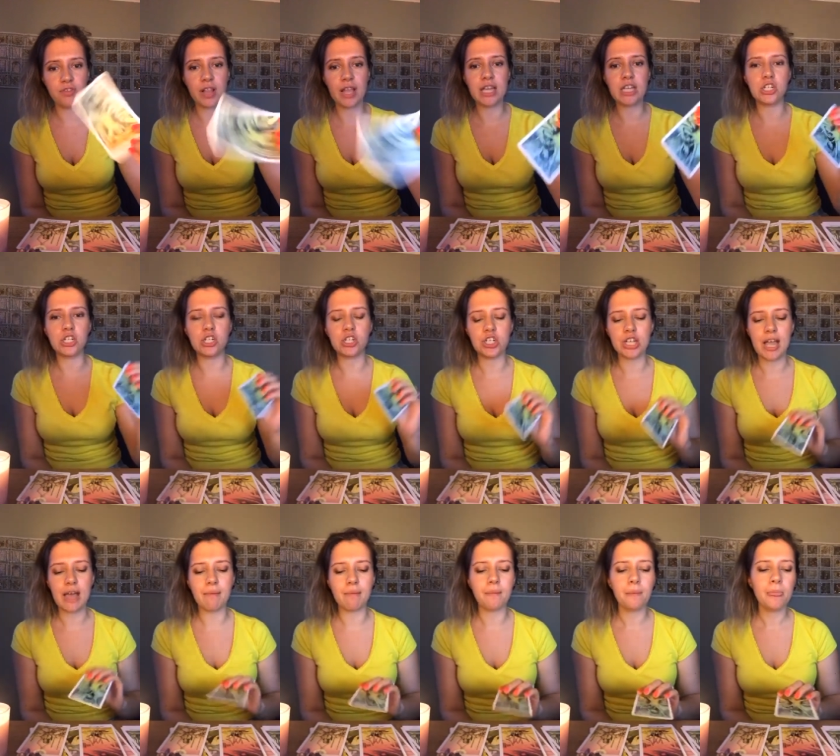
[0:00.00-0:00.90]

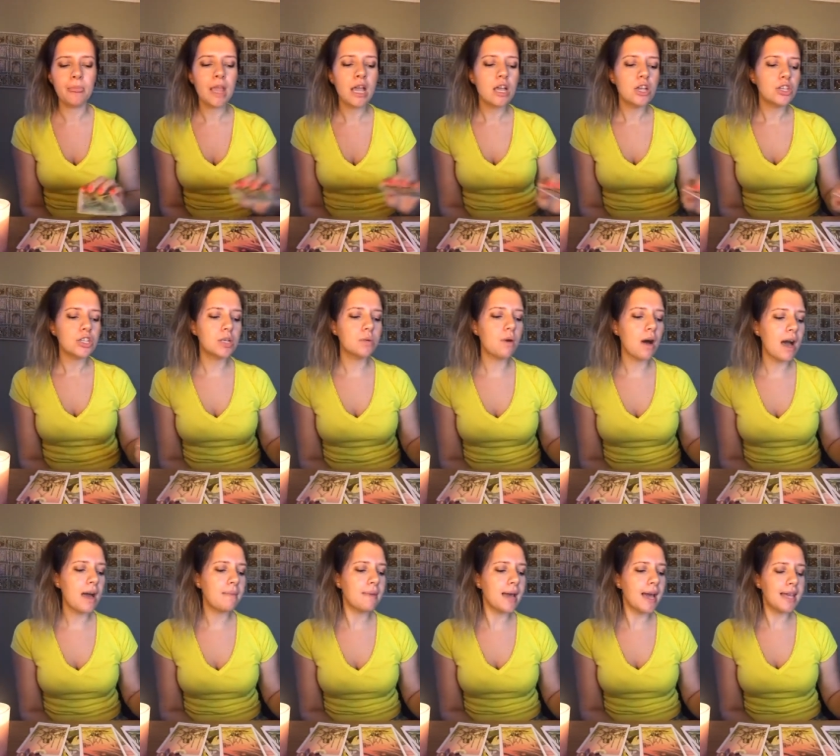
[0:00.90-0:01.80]
relationship. So, what
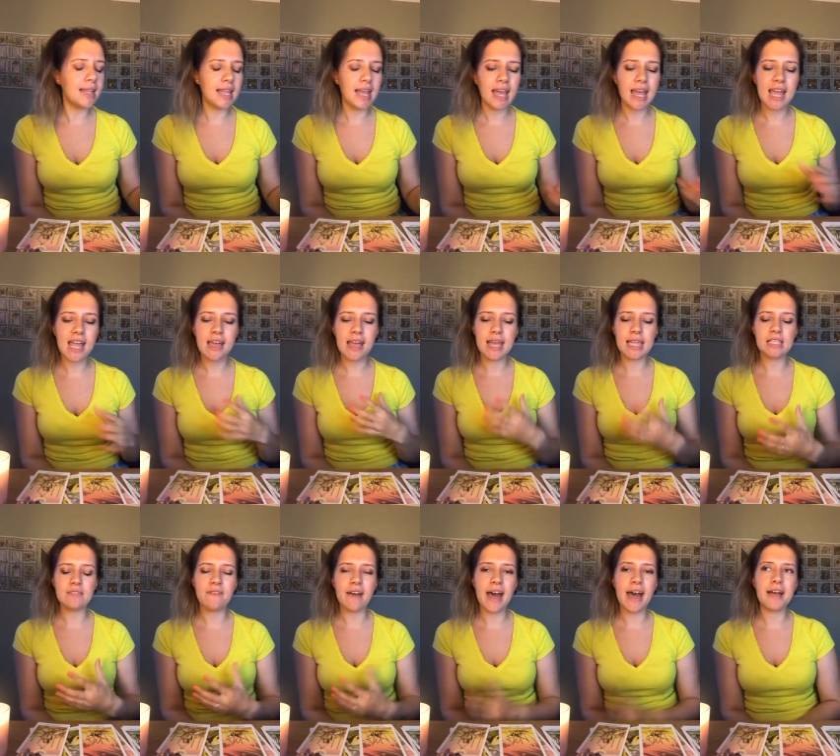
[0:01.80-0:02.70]
I'm getting here
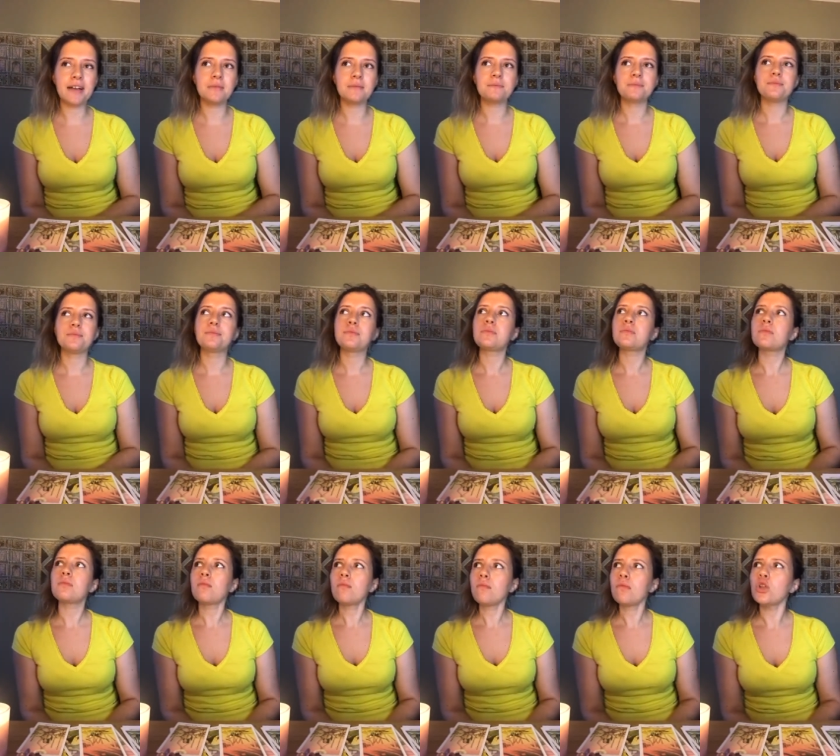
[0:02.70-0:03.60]
is that
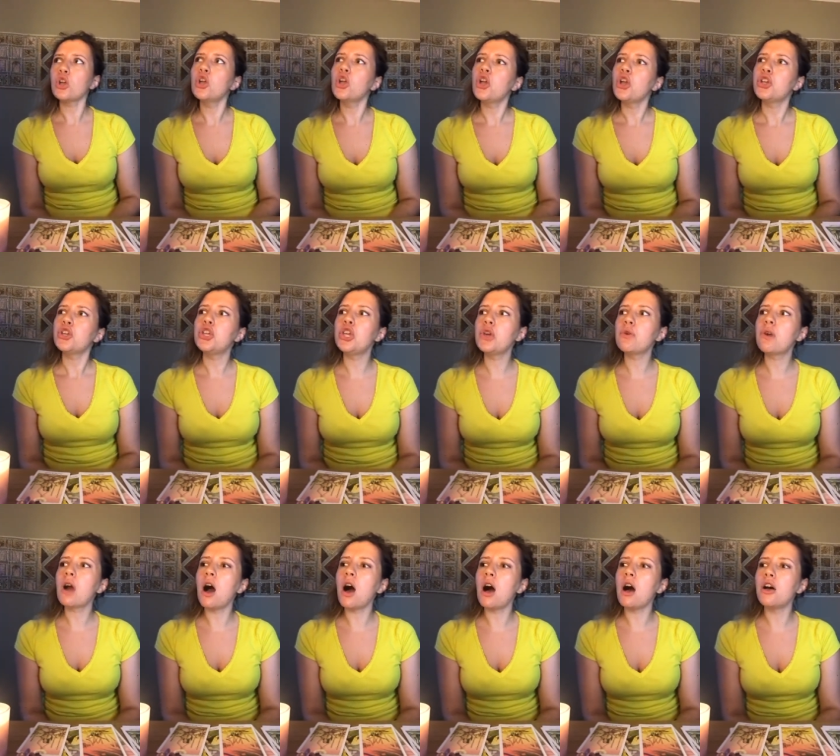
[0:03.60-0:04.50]
you
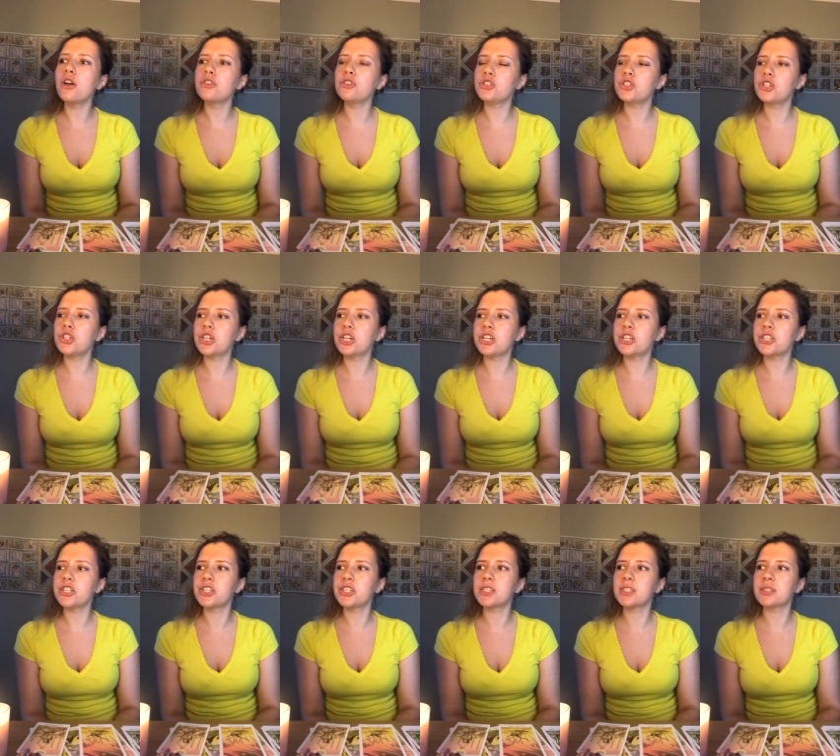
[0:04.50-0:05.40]
can't
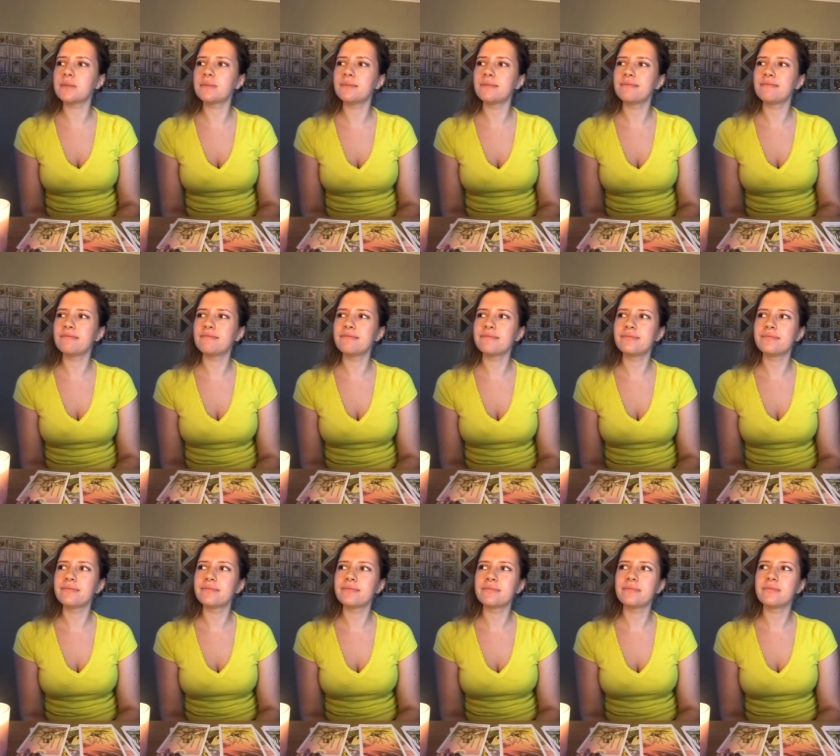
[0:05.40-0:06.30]
just
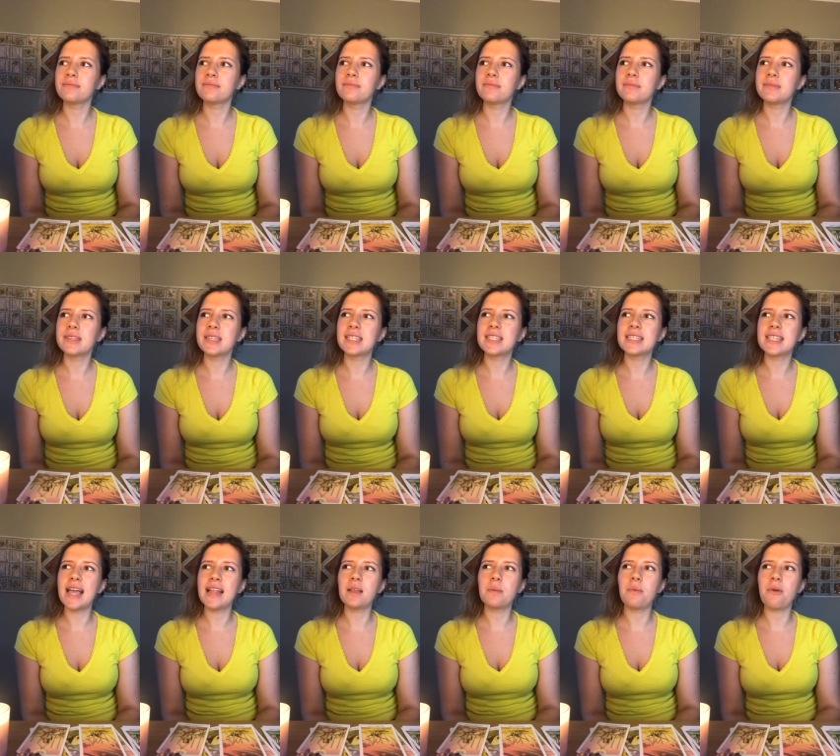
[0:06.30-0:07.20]

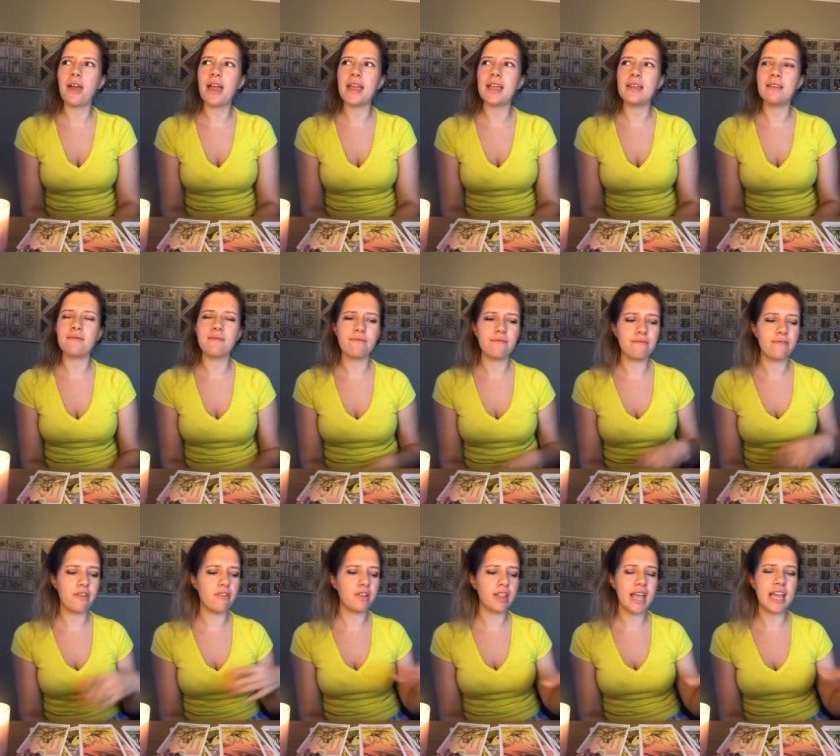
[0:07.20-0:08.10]
celebrate
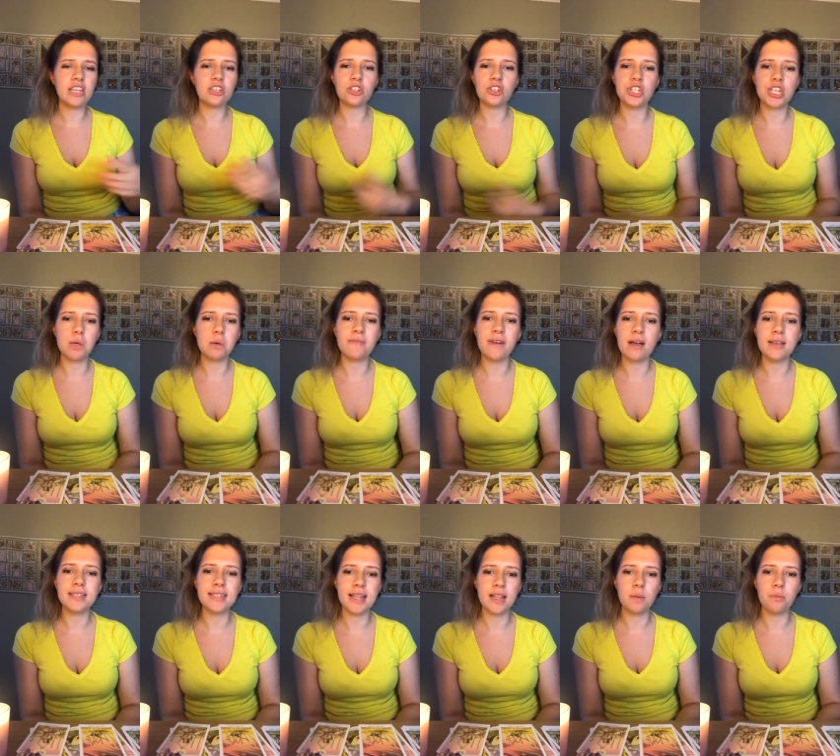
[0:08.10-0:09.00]
the relationship without
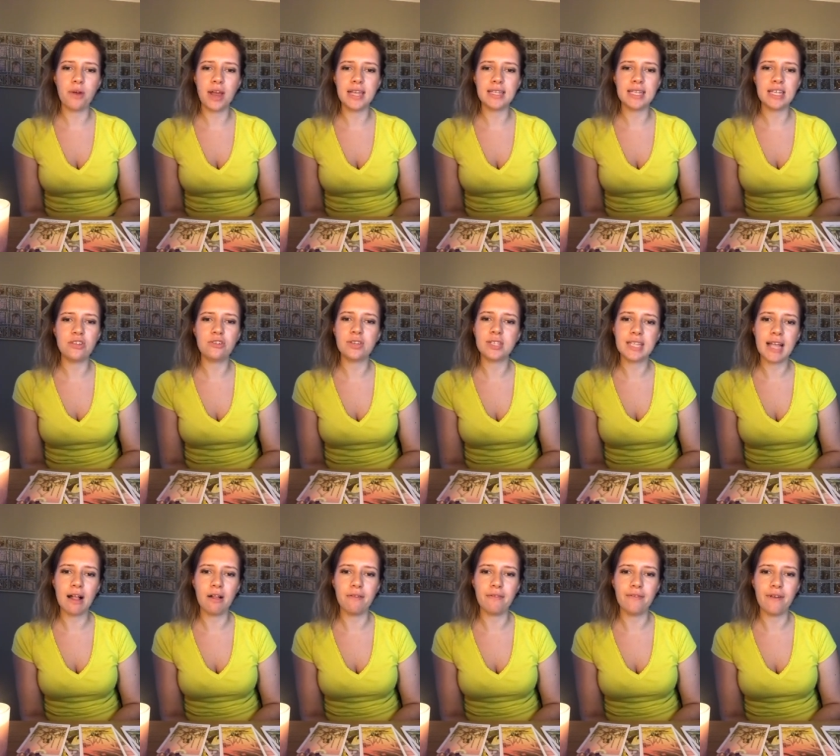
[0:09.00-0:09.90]
celebrating
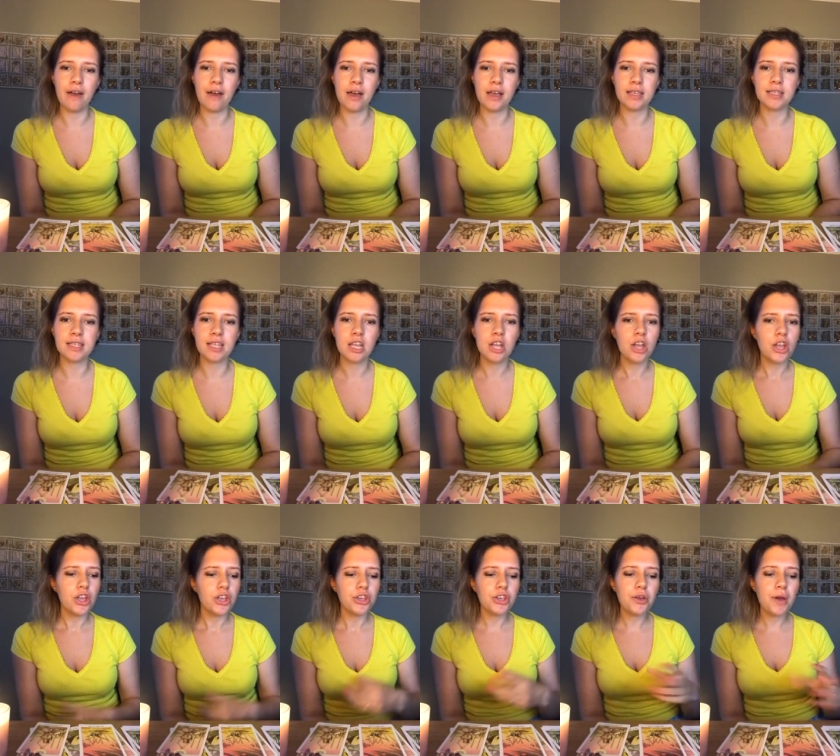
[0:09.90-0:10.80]
yourself first.
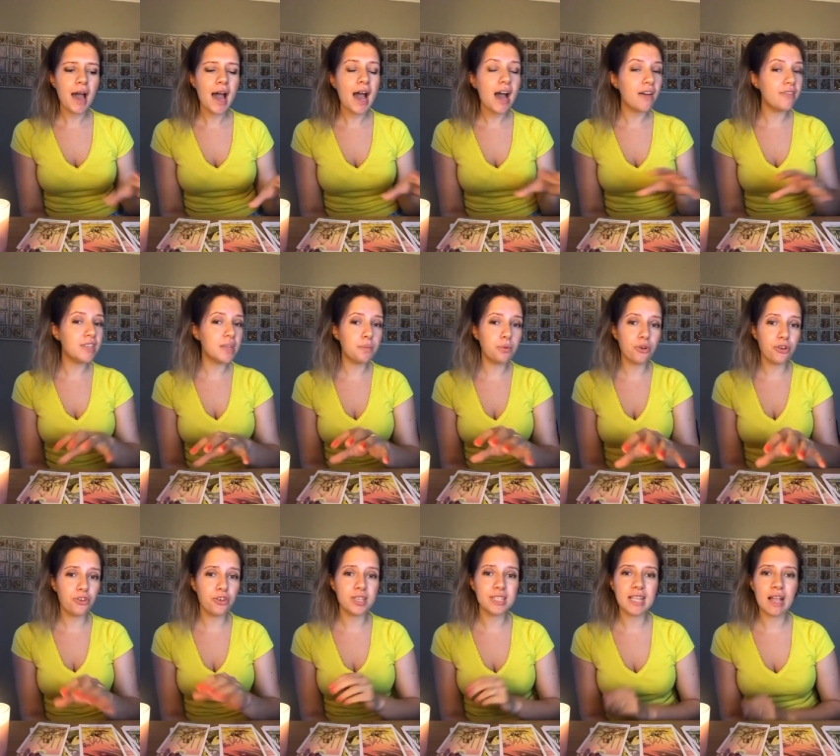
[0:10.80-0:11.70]
You have to
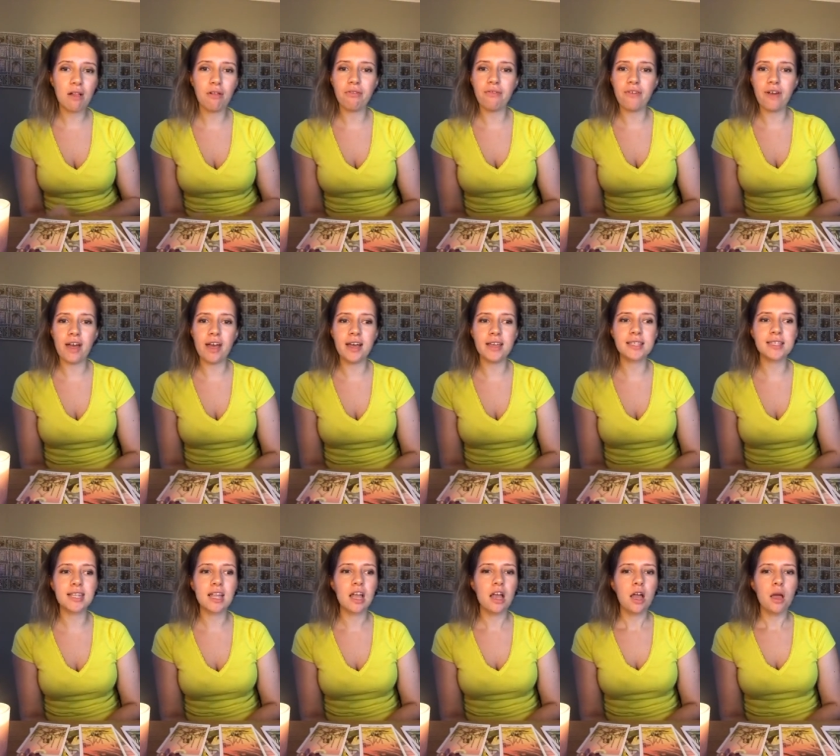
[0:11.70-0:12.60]
put yourself
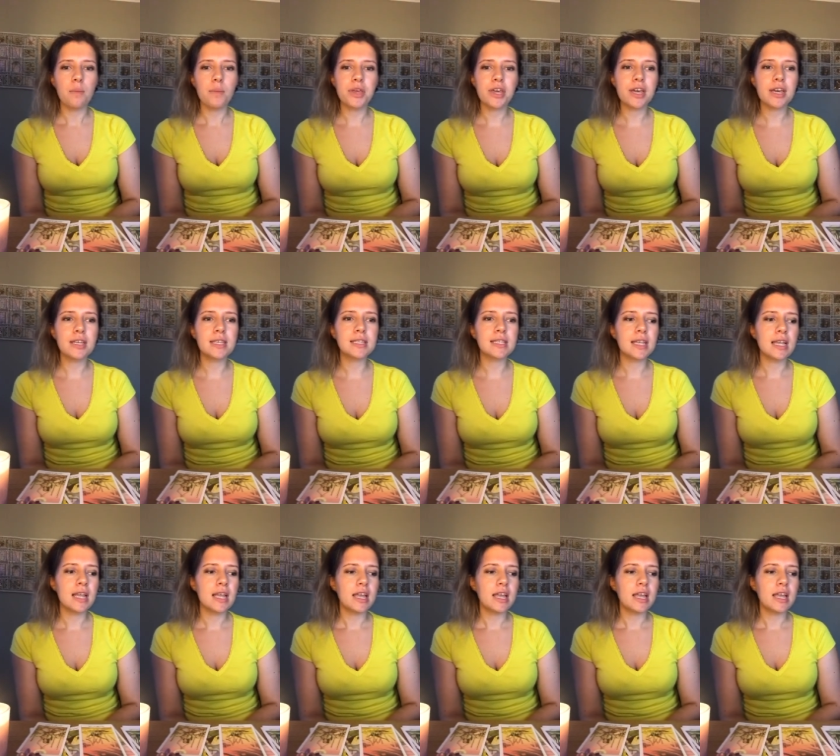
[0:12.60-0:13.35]
first because